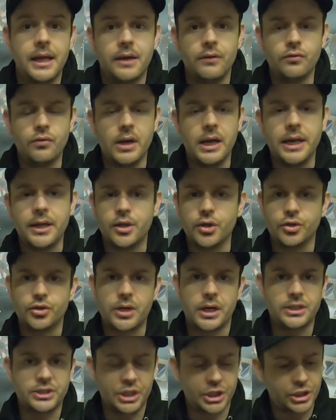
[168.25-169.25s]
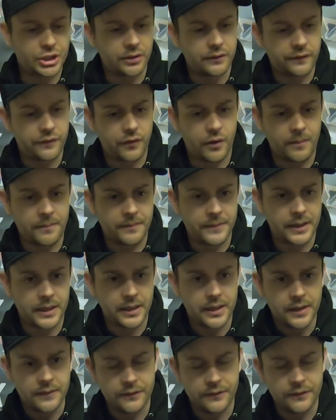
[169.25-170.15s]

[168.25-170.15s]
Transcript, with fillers: really good transition from the,